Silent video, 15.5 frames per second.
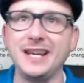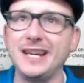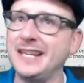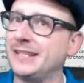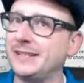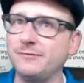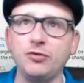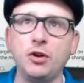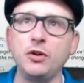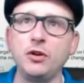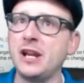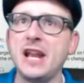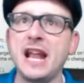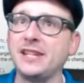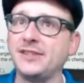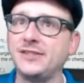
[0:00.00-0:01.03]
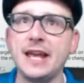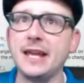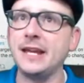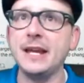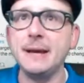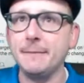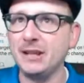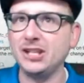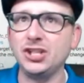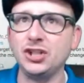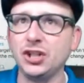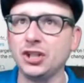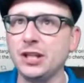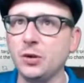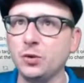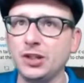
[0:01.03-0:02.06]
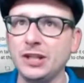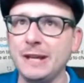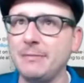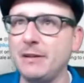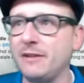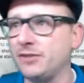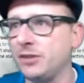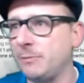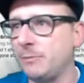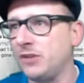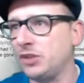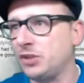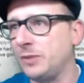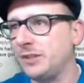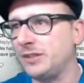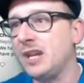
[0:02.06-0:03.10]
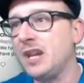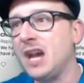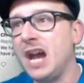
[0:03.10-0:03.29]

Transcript: He's written an essay, but this is just a little snippet of some of his tweets.